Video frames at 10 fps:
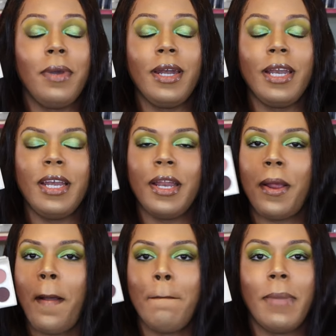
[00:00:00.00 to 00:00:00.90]
put it in
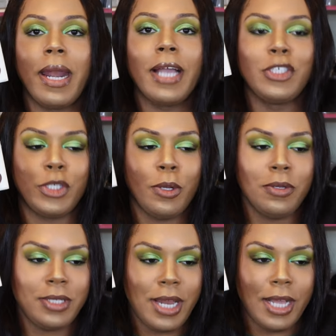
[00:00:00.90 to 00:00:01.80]
there, but I
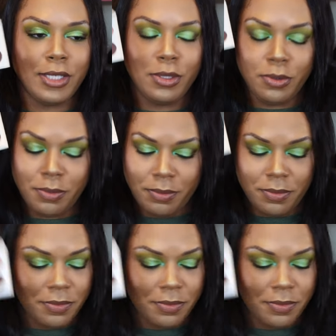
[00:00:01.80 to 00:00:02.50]
chose not to.